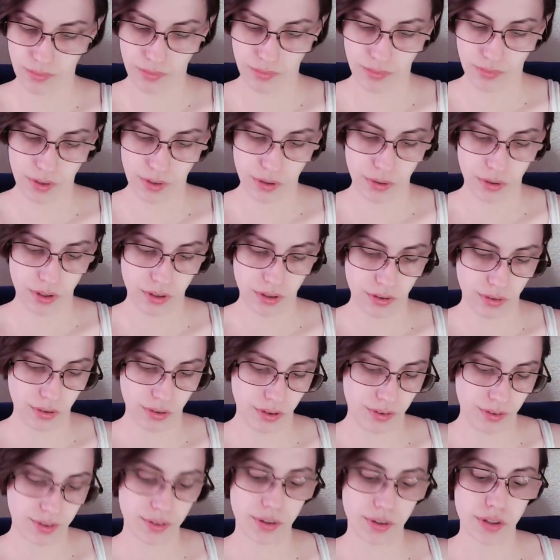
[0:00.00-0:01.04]
Okie dokie,
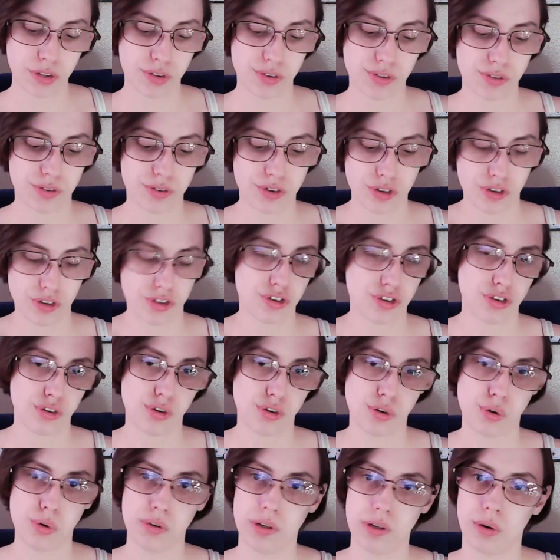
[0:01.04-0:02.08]
so let's just
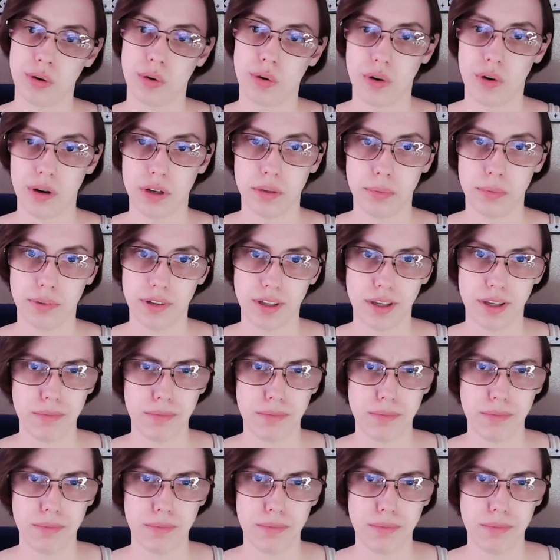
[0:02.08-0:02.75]
do incredibly